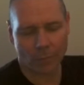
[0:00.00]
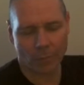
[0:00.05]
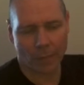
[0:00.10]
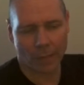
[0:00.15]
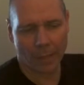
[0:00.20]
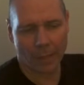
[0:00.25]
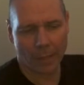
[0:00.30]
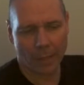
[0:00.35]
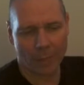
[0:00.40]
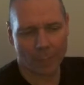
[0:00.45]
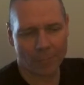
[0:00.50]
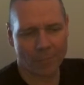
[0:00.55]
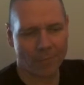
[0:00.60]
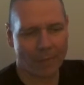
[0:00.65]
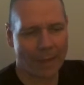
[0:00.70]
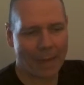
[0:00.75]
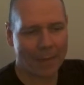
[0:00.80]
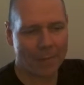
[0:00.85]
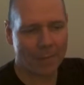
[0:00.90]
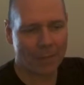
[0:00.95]

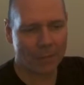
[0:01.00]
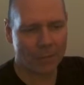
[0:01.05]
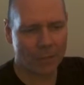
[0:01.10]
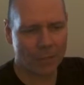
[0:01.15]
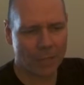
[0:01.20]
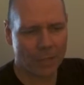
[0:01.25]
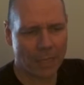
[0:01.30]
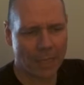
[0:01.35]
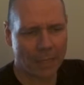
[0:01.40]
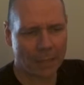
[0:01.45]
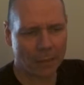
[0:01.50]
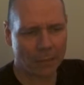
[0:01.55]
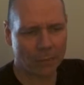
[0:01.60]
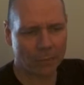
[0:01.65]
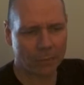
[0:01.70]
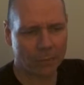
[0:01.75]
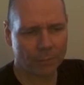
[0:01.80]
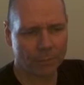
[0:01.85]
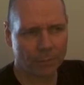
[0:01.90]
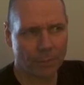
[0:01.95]
5 different
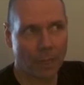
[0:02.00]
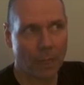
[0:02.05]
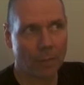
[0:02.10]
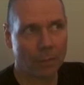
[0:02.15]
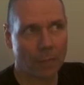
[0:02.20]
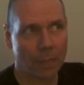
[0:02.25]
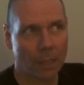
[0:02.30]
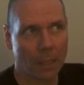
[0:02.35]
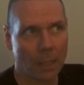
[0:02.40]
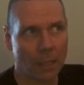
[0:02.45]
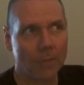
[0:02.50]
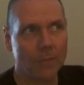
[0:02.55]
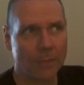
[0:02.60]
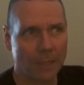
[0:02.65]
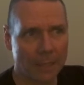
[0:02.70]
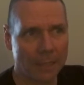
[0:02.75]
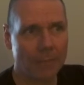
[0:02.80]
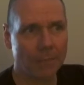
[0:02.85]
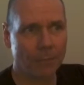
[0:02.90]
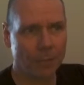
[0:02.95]
channels. No,
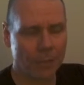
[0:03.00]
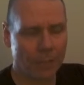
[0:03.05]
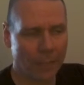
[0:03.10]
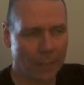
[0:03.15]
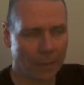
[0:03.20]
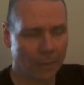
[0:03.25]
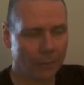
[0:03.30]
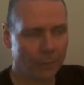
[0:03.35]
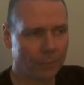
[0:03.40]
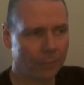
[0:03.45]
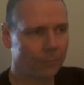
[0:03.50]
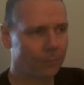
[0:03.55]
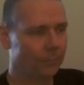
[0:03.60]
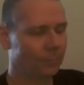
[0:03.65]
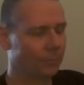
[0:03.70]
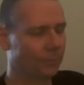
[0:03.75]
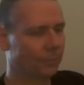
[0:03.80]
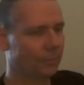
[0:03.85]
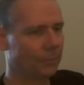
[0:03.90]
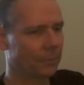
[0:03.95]
6 different channels.
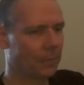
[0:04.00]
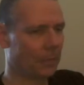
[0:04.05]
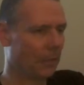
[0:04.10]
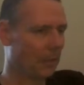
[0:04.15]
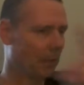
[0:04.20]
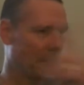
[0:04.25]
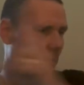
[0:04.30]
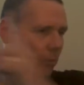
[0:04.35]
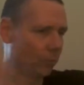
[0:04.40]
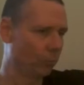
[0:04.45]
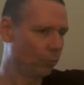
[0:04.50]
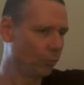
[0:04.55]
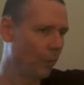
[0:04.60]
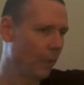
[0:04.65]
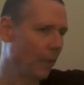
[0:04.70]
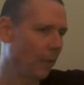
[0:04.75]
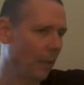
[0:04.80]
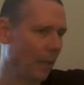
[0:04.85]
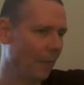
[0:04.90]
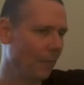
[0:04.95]

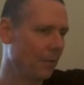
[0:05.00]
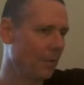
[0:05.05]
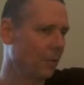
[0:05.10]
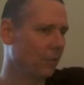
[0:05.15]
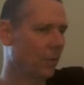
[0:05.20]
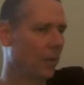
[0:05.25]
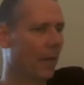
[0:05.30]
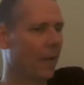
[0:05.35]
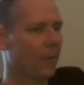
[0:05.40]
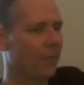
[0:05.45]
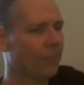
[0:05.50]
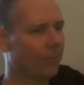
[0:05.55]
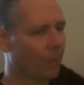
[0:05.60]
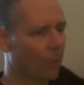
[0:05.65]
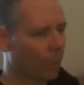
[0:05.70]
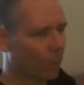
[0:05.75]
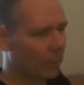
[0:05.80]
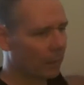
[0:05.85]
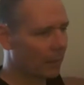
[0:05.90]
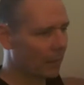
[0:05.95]
Rear left and right,
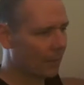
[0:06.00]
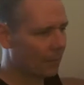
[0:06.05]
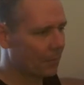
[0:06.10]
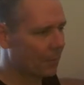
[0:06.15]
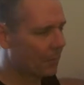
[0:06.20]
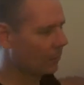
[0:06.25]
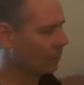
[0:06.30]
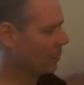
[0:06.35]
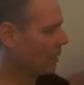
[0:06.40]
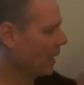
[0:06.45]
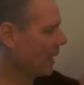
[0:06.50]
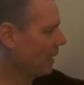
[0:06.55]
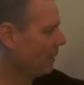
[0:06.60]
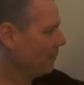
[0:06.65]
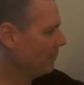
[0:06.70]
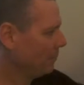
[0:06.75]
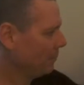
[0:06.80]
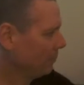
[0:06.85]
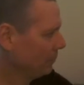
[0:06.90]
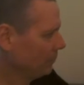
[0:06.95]
forward left and right,
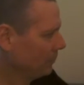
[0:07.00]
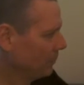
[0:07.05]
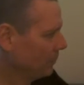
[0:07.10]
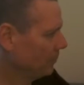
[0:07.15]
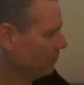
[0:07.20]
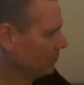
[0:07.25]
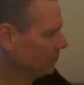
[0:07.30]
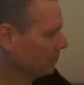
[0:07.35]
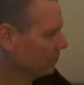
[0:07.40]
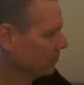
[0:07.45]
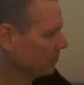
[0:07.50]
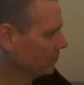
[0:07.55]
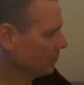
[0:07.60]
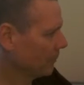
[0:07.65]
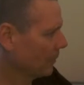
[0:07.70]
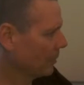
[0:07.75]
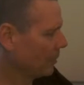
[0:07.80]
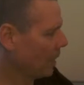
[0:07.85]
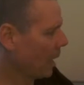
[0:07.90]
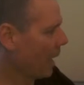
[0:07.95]

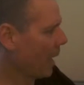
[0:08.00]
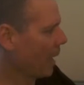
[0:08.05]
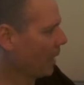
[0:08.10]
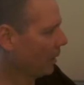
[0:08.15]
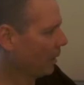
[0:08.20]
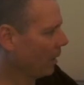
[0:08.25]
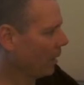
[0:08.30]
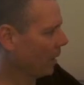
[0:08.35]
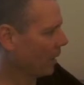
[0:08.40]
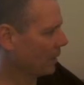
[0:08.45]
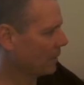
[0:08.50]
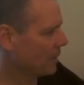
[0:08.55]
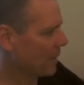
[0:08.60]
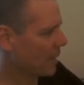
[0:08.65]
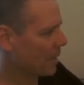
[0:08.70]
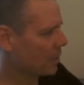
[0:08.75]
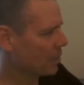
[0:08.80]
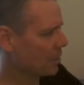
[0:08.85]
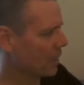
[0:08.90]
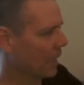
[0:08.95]
dialogue
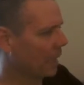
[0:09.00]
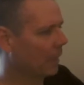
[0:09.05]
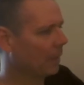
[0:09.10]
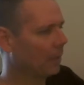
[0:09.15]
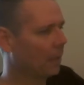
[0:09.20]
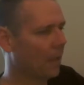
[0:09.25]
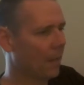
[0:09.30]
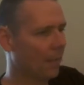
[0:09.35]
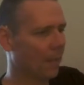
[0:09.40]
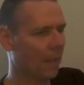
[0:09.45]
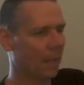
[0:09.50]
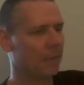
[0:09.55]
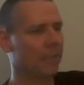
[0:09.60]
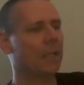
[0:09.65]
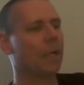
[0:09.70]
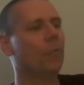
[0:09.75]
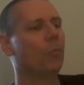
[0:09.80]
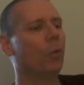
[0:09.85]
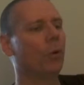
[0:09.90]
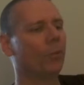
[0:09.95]
center channel, and then a
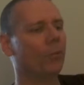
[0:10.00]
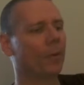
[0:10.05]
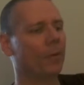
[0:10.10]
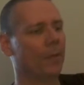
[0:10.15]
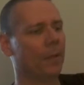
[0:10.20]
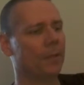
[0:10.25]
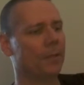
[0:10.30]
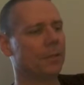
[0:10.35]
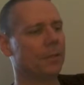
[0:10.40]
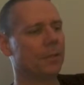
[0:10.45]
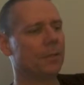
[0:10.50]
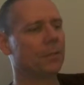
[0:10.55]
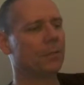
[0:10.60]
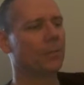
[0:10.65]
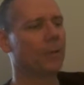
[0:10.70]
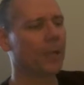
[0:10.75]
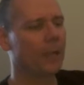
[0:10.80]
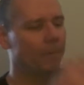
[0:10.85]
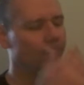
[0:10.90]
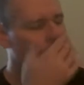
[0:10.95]
subwoofer that's
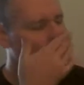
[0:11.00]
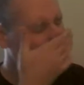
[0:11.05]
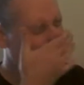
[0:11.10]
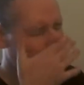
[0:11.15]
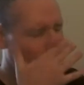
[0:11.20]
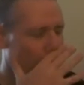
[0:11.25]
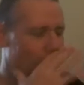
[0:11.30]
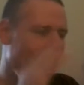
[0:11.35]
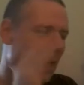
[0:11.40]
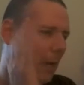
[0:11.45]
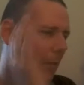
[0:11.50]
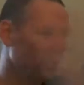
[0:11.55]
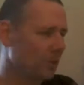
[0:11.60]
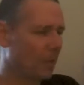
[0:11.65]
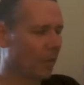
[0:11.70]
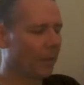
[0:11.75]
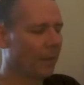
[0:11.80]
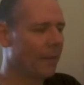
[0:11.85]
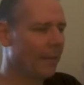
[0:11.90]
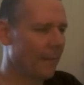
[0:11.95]
discrete. So I was
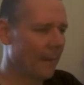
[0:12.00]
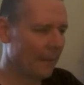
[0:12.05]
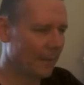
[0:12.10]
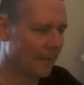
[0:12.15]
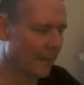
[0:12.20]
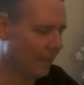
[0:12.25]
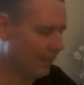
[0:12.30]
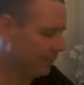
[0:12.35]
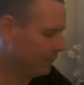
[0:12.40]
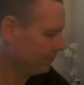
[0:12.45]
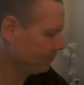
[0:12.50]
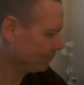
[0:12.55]
all into that stuff.